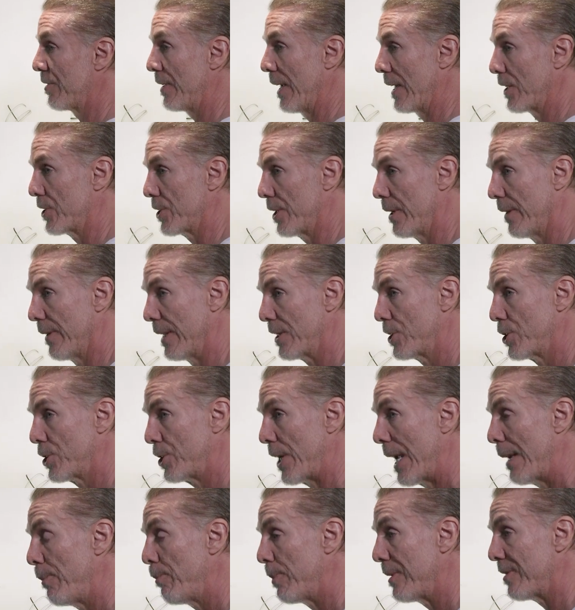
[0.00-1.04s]
section, and the
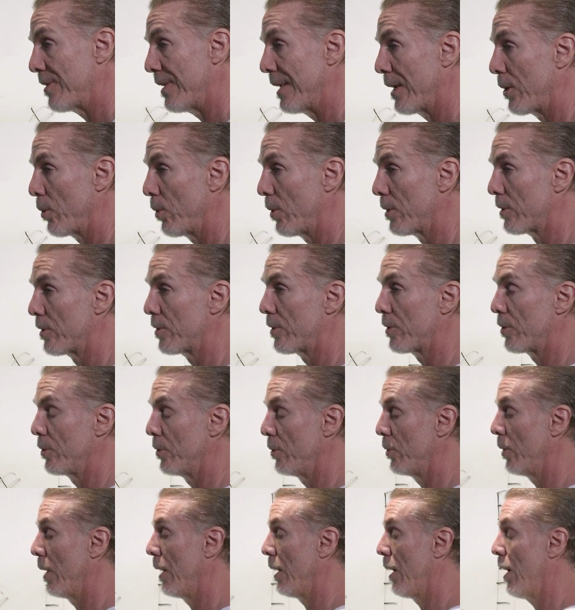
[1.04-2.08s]
shape is equal
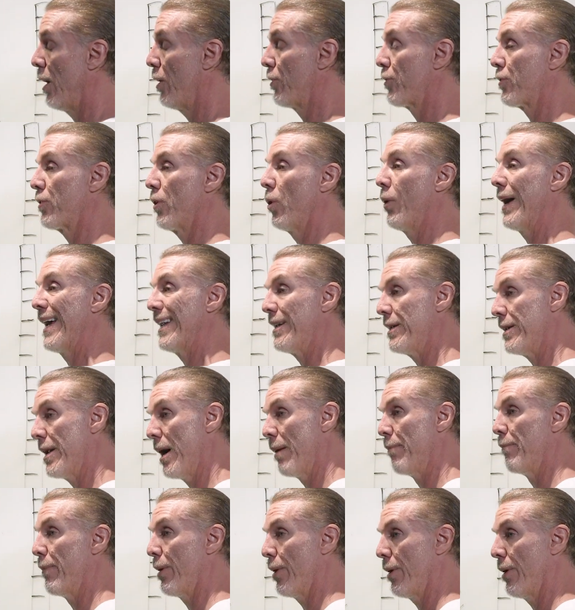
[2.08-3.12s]
to also a
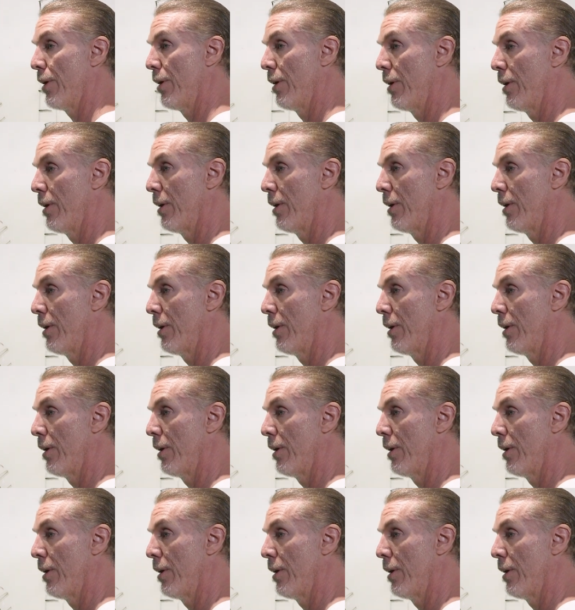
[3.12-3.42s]
number.